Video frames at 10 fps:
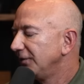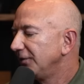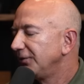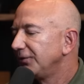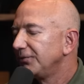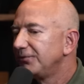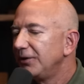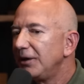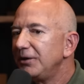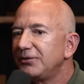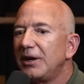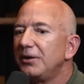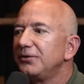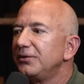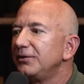Yes, this is a very
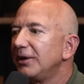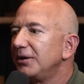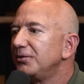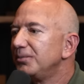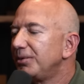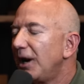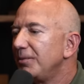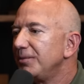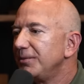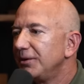challenging technical problem,